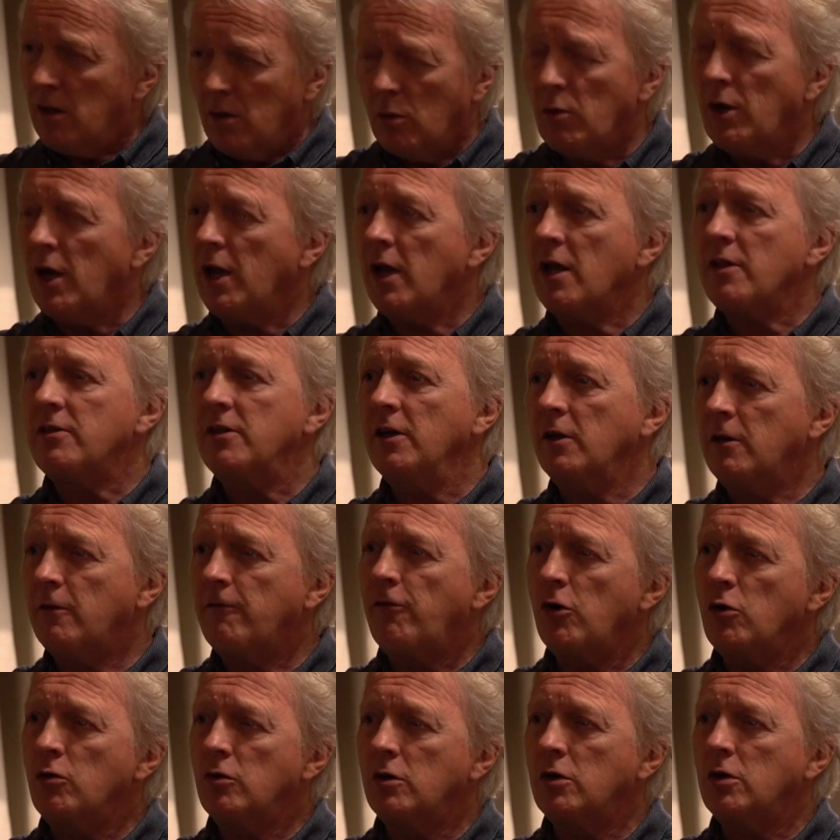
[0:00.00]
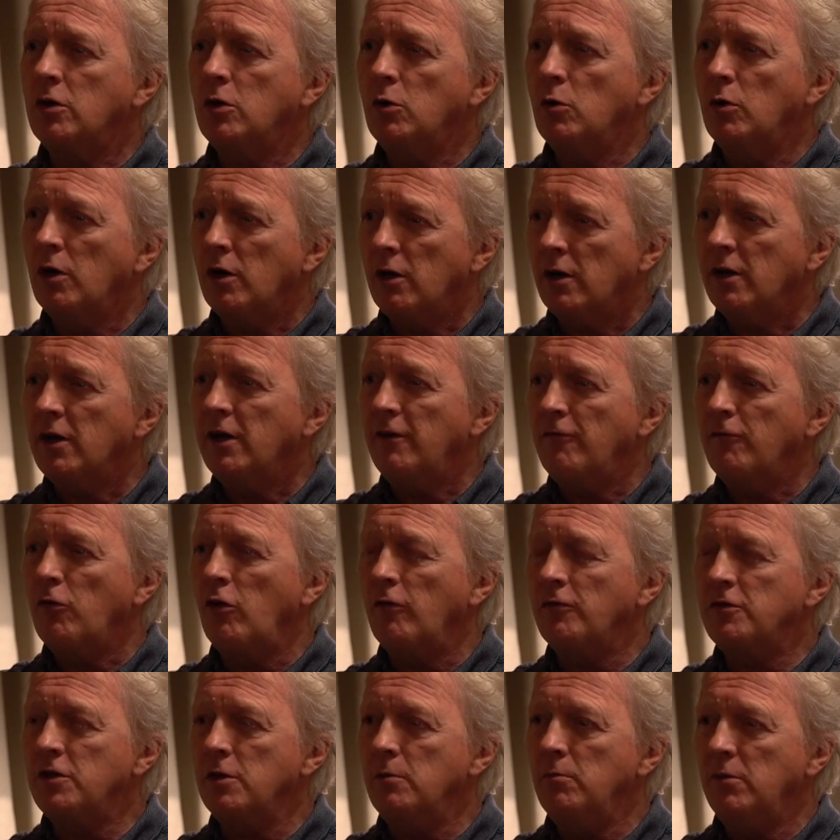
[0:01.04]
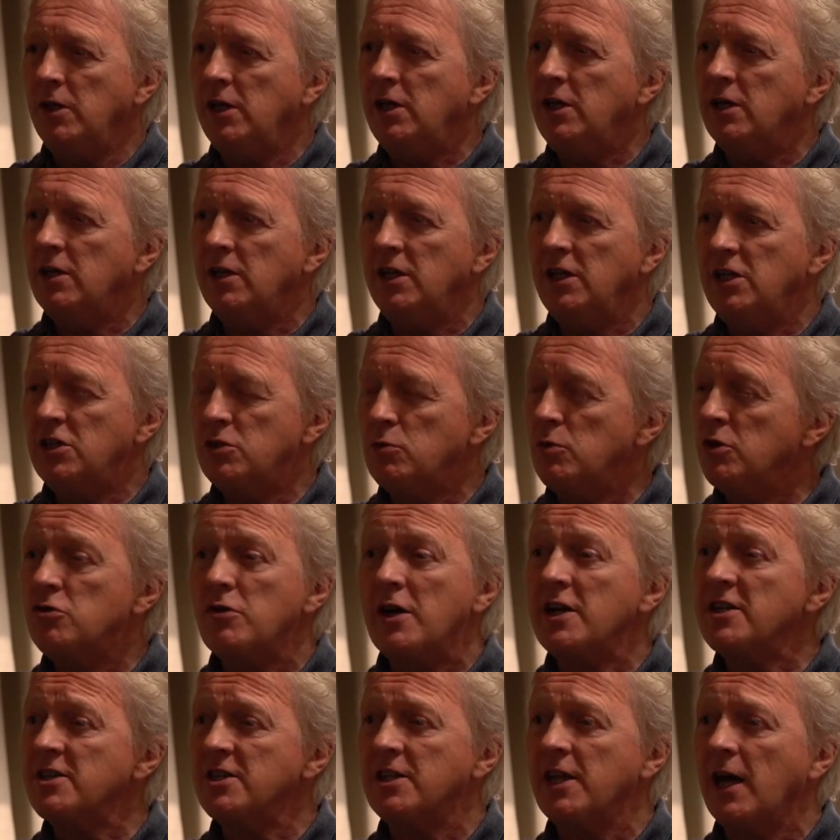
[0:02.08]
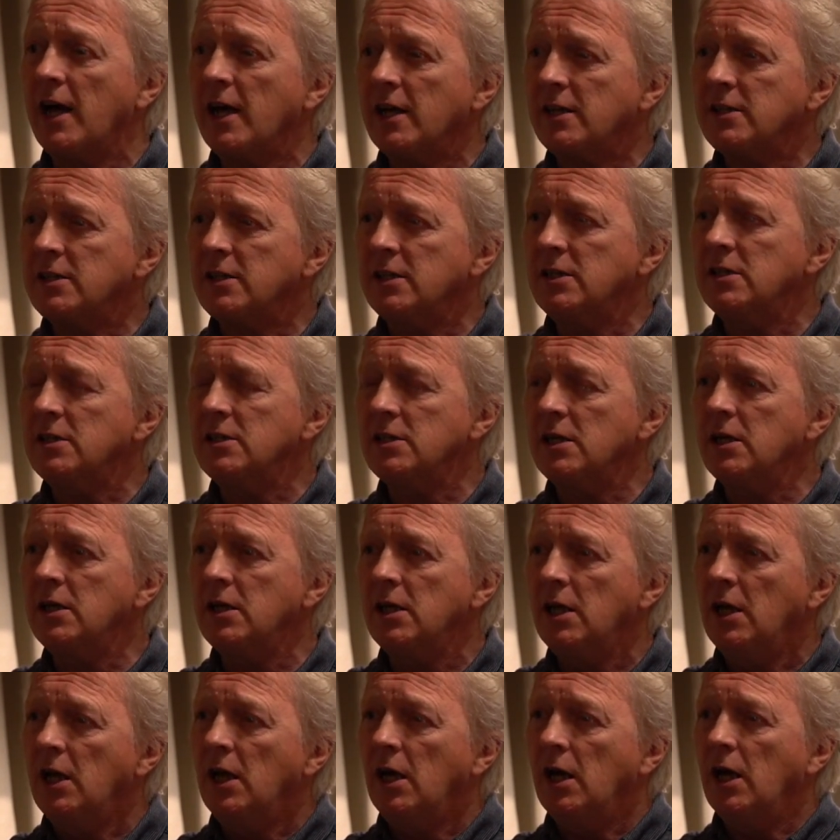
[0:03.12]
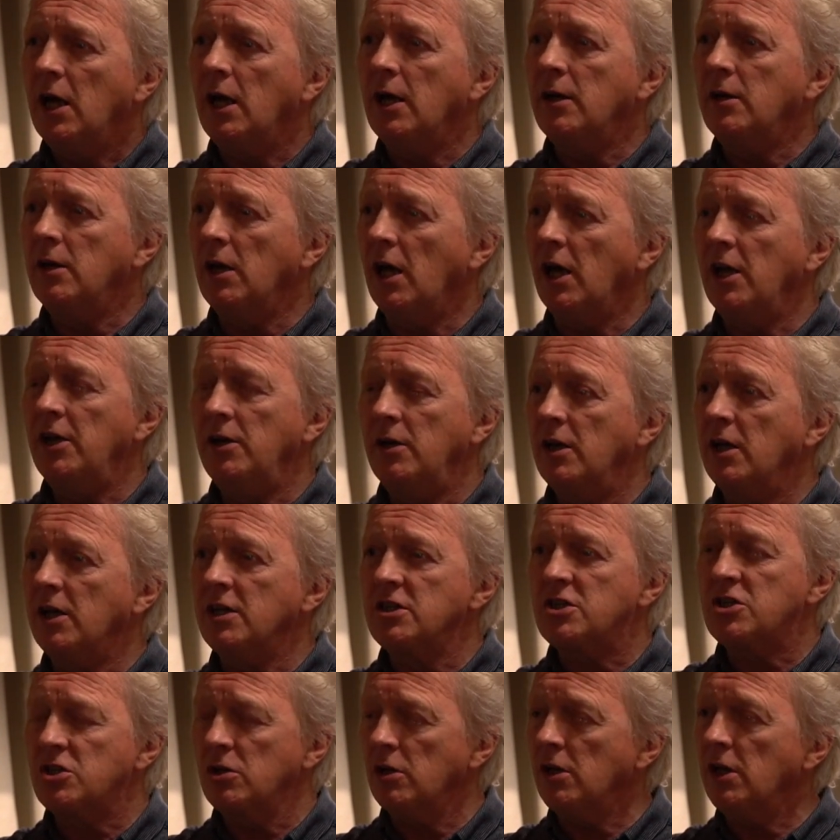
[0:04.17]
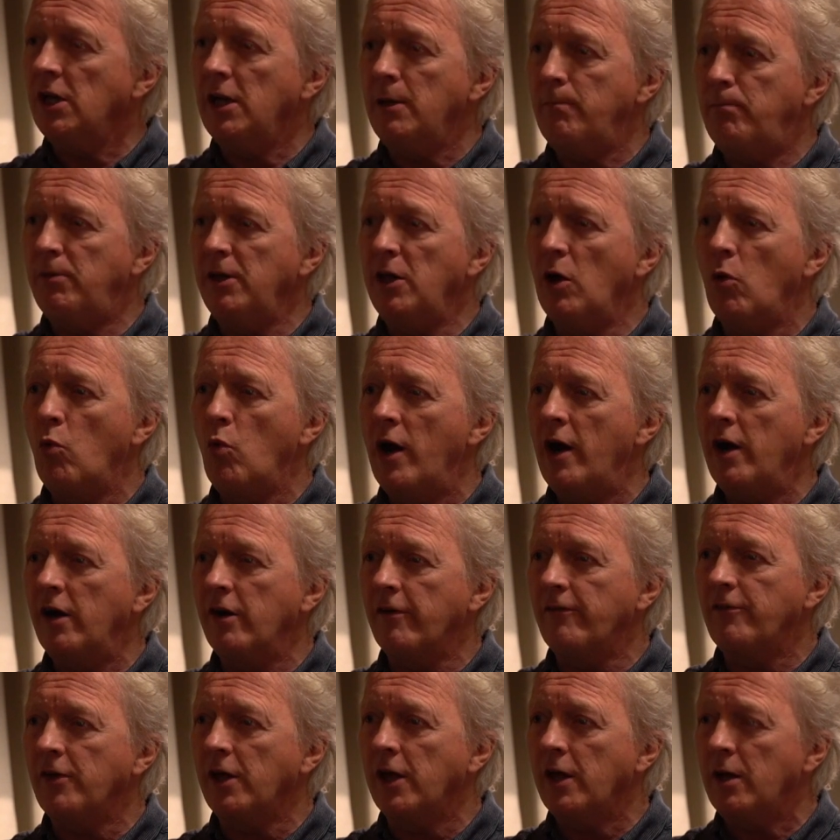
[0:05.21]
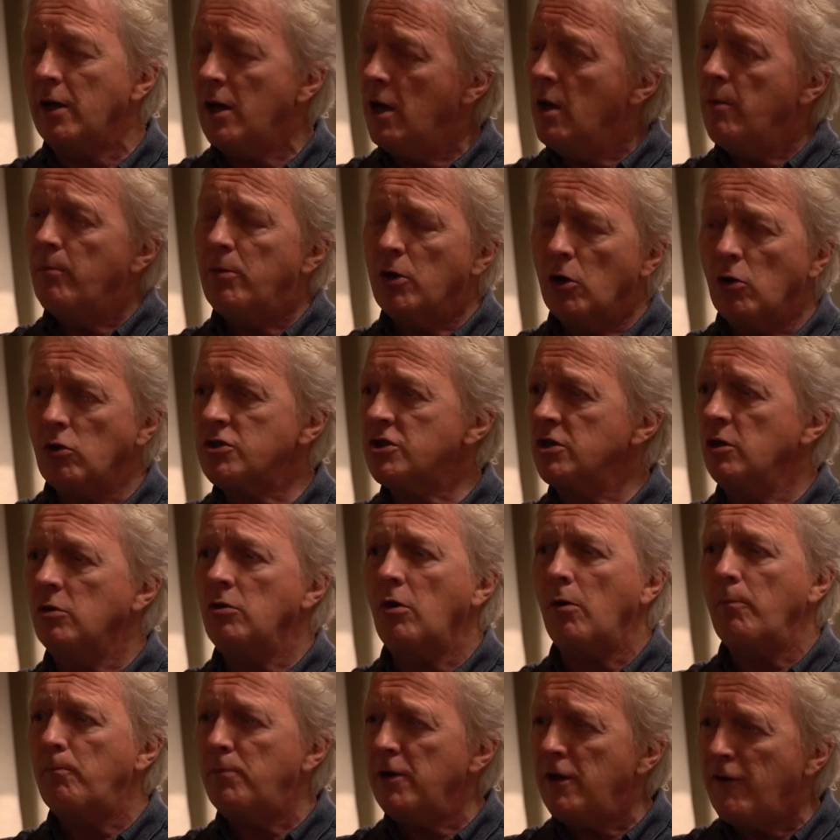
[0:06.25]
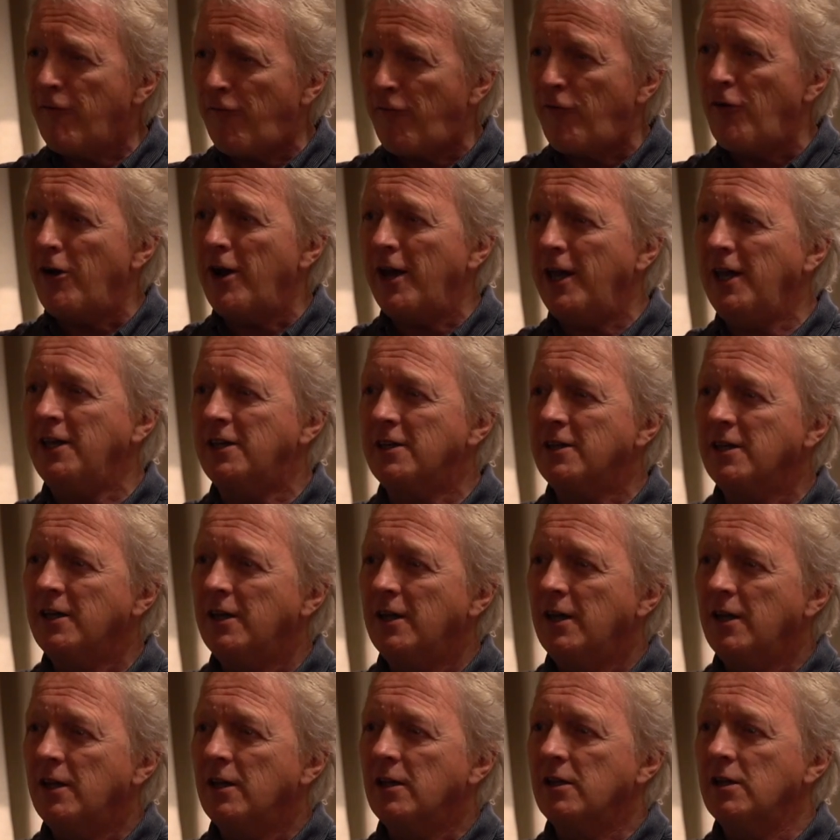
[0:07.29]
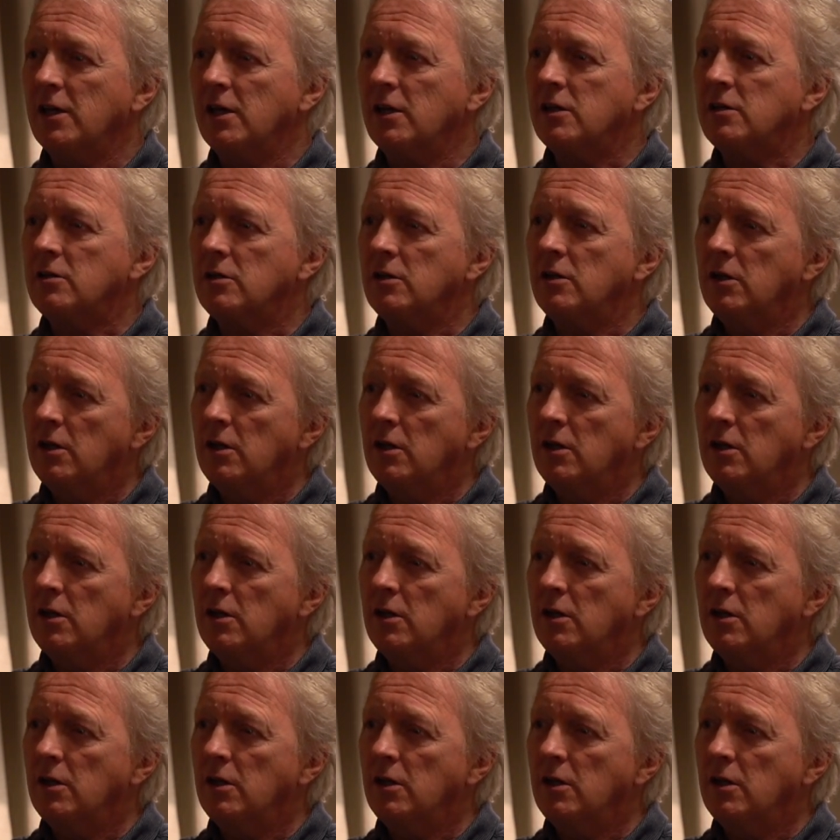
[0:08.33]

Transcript: Well, I think folk who are involved in media need to address that and certainly be aware of it, but also not be afraid that,